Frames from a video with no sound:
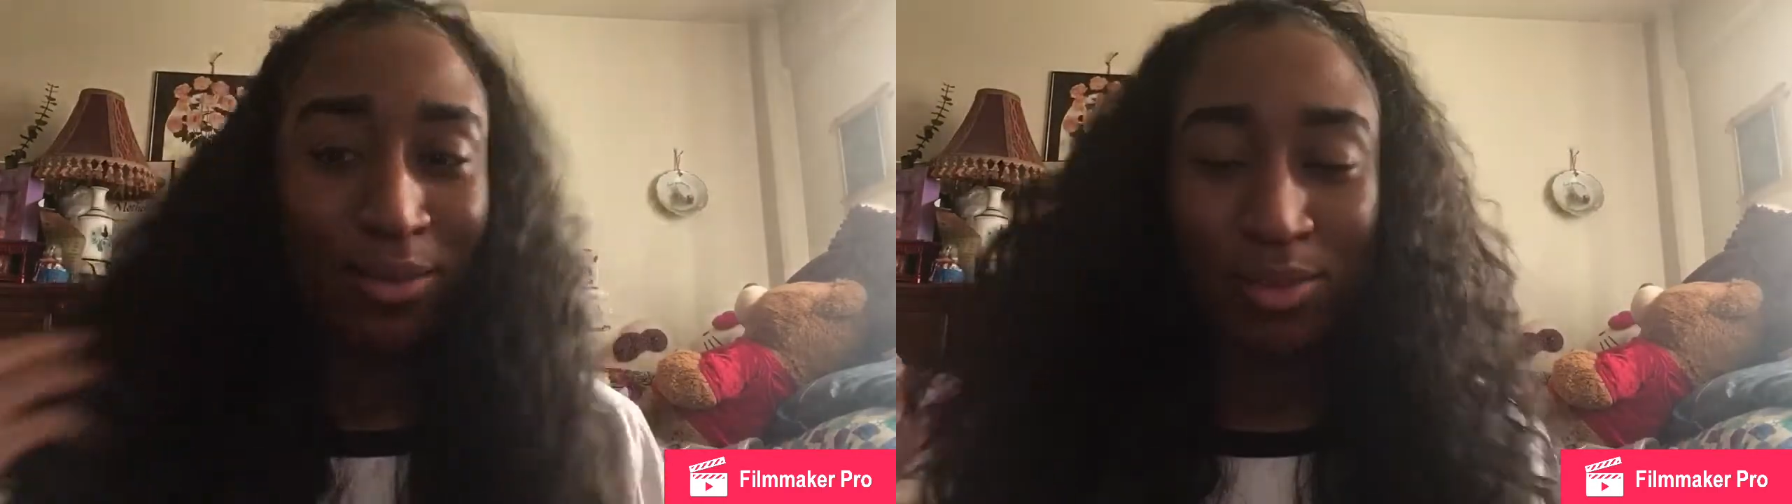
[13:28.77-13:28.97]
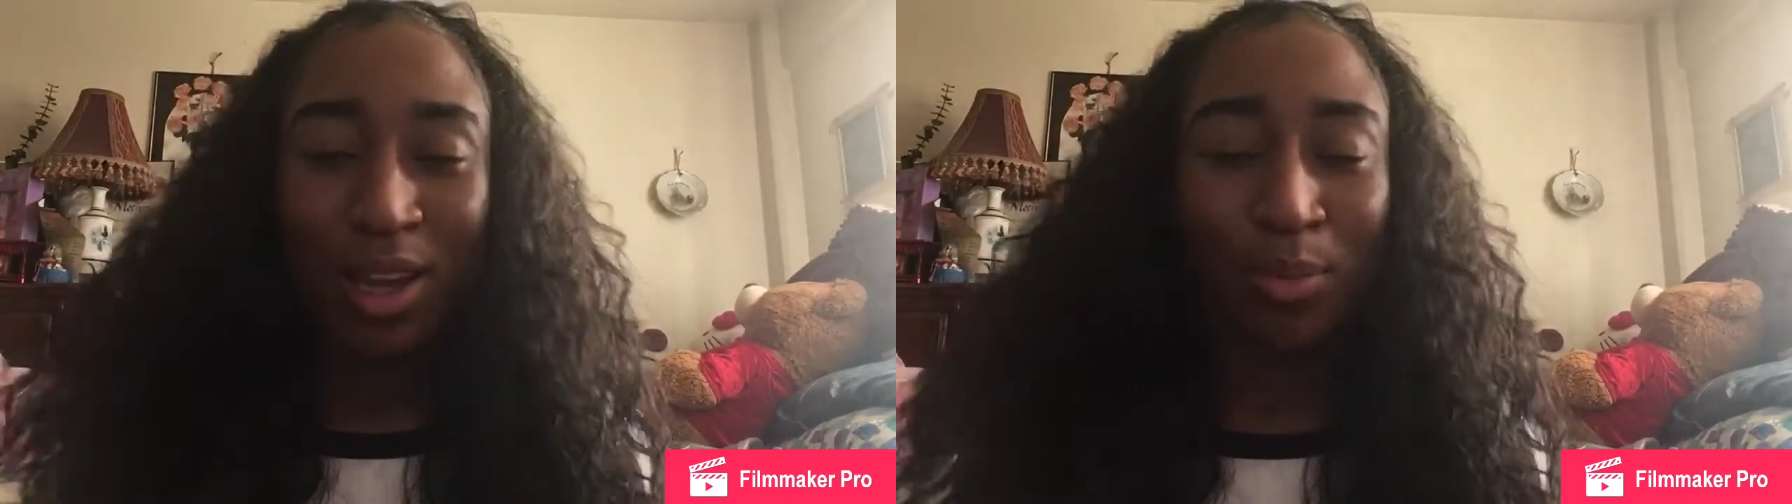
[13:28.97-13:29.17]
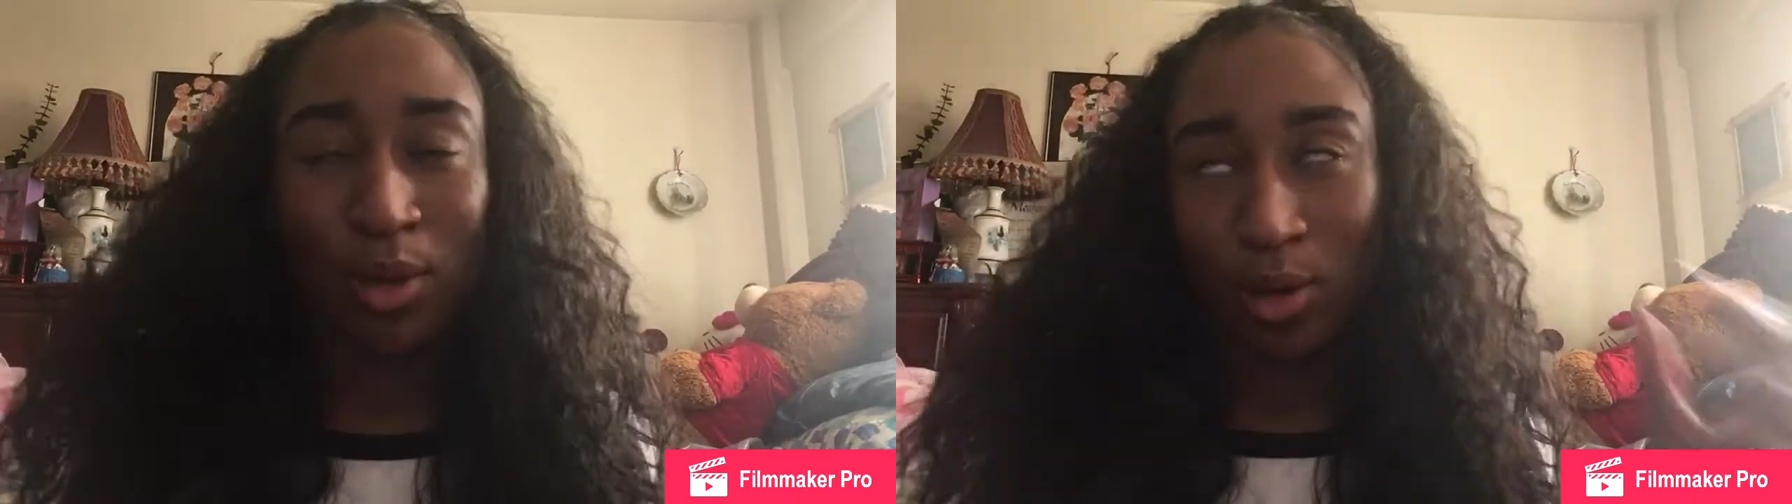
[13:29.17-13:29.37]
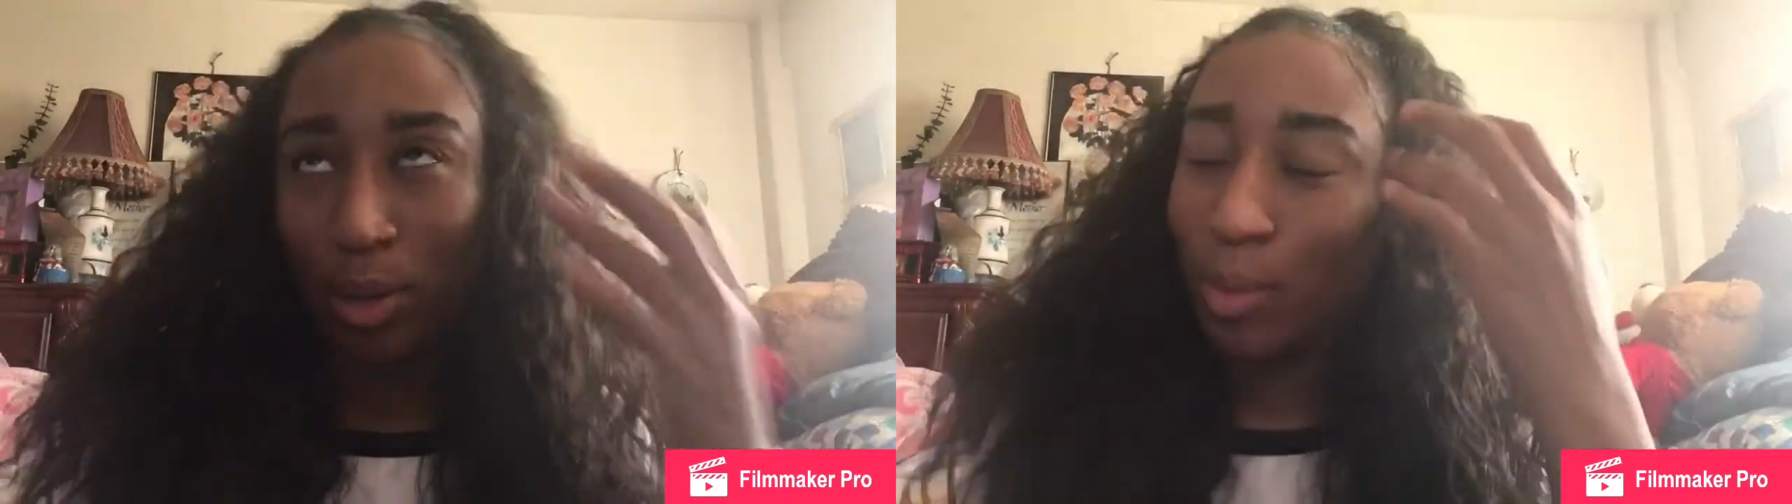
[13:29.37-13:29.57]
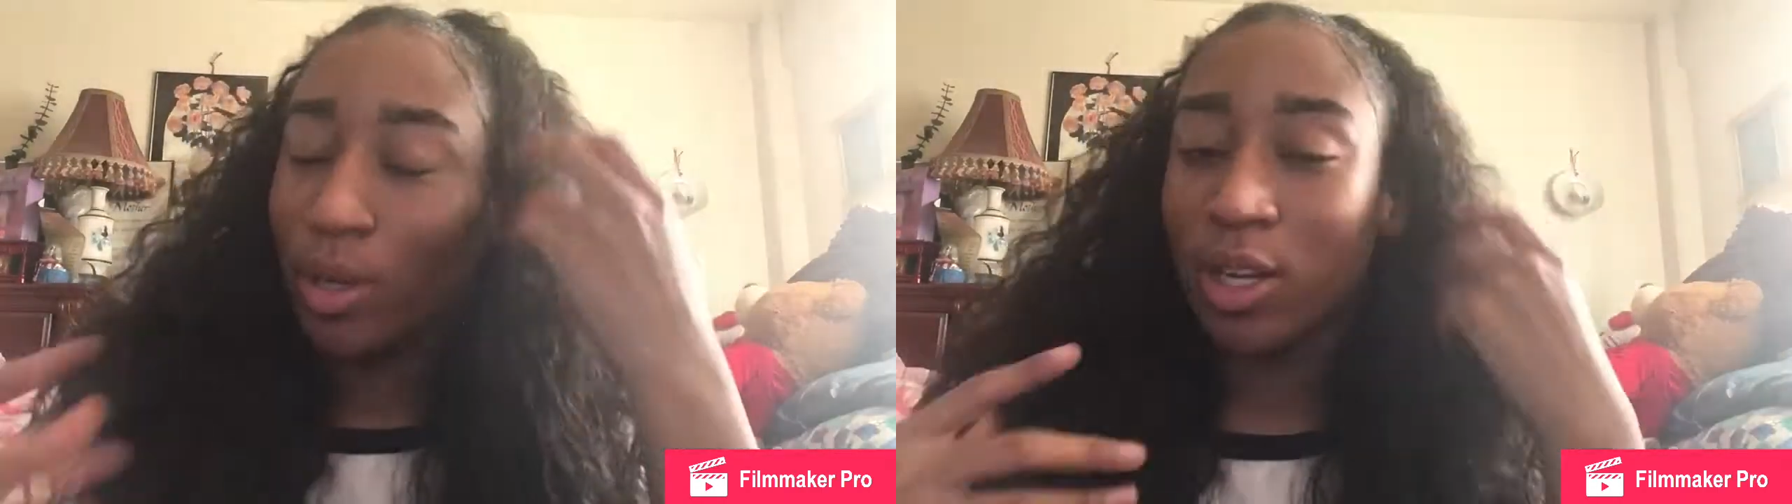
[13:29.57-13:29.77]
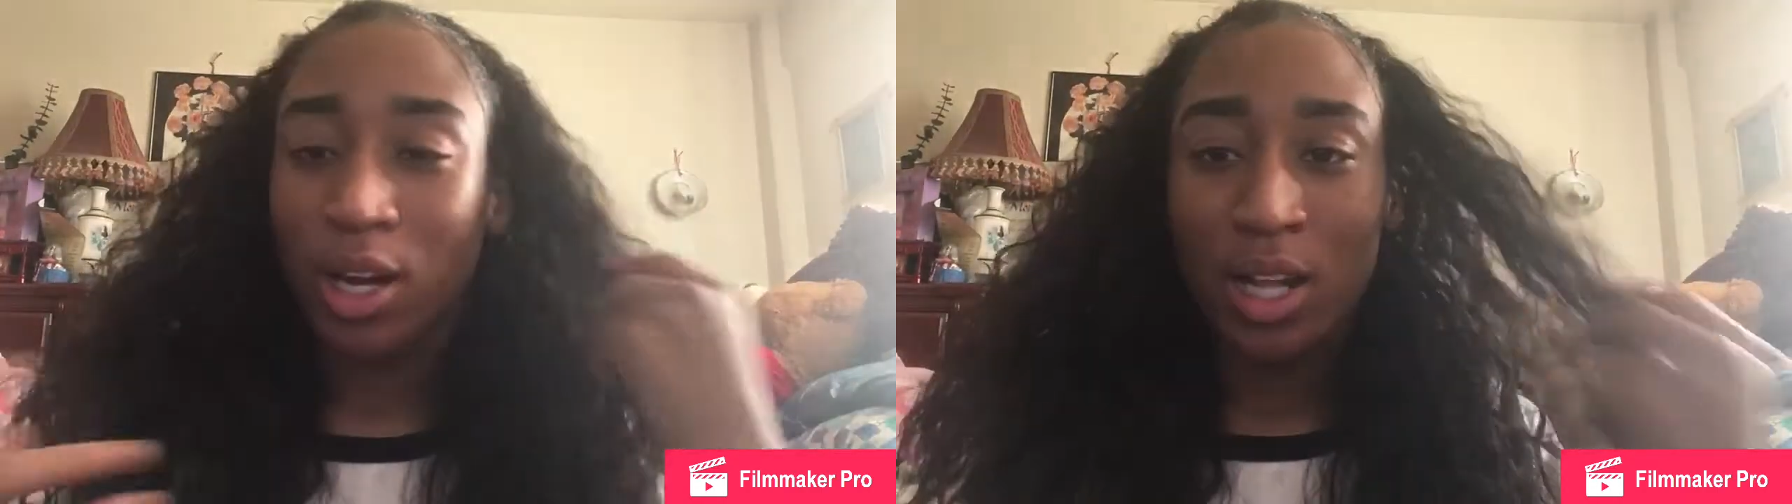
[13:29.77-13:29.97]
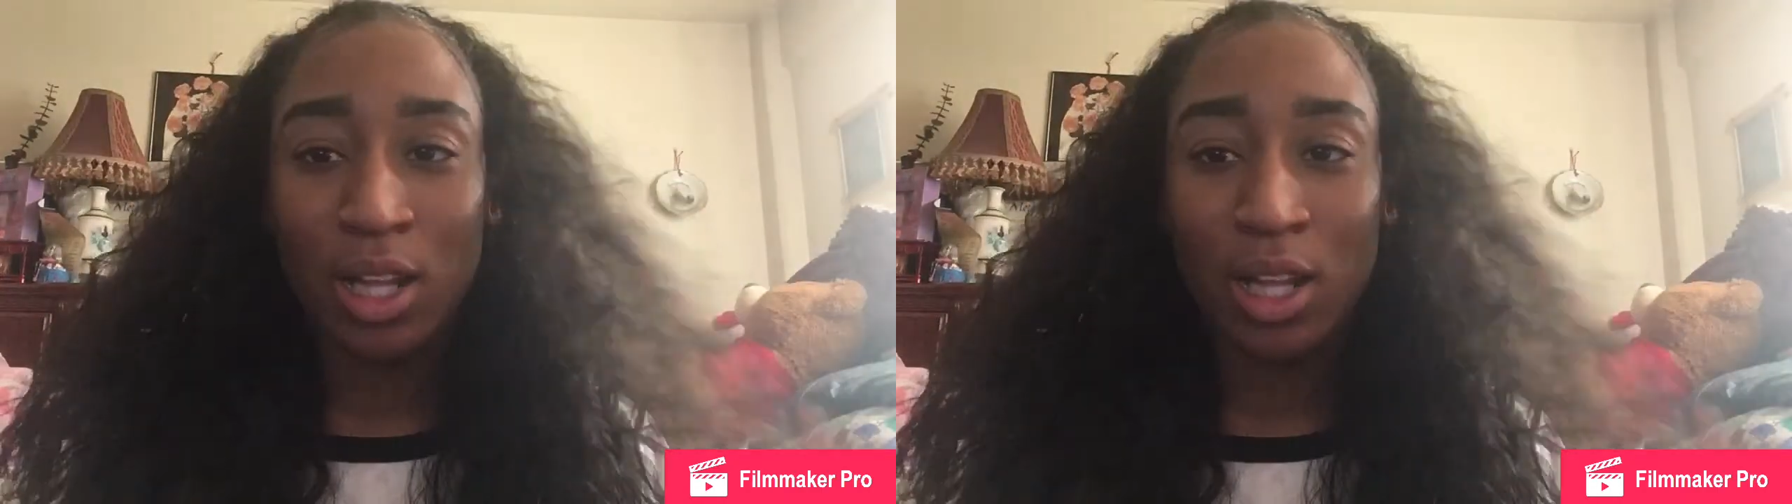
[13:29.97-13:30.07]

not apparently but yeah I